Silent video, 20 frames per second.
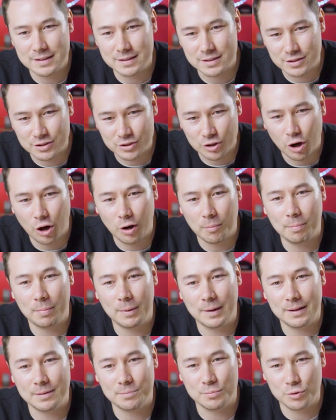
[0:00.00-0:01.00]
to stop
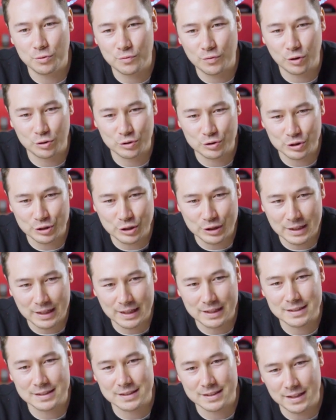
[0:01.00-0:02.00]
and move on to the
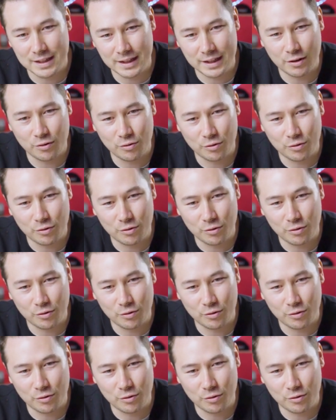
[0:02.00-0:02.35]
next thing,